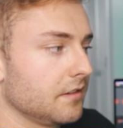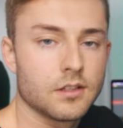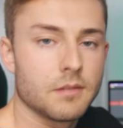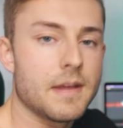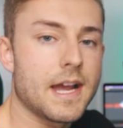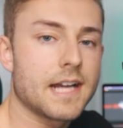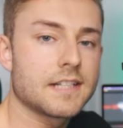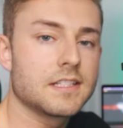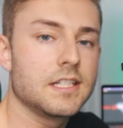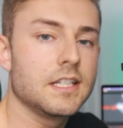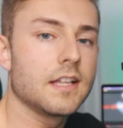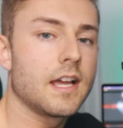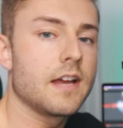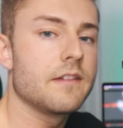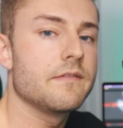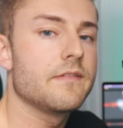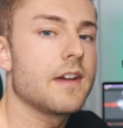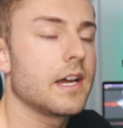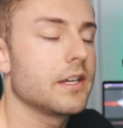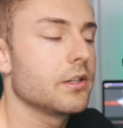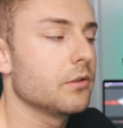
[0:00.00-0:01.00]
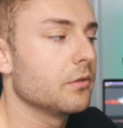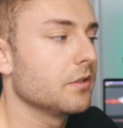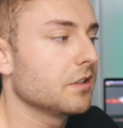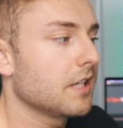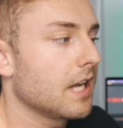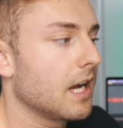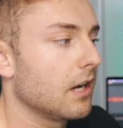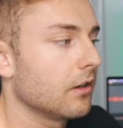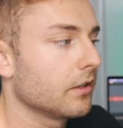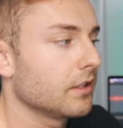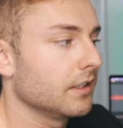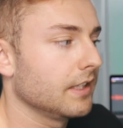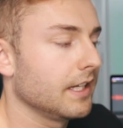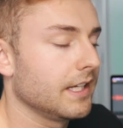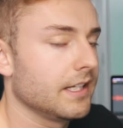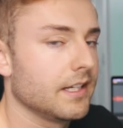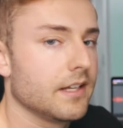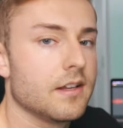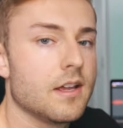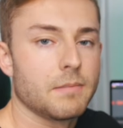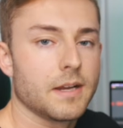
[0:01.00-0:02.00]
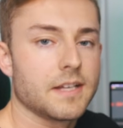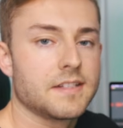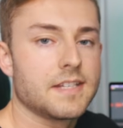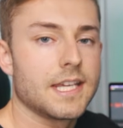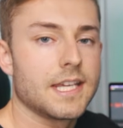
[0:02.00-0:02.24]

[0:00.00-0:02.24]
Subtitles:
The MACD line value is calculated by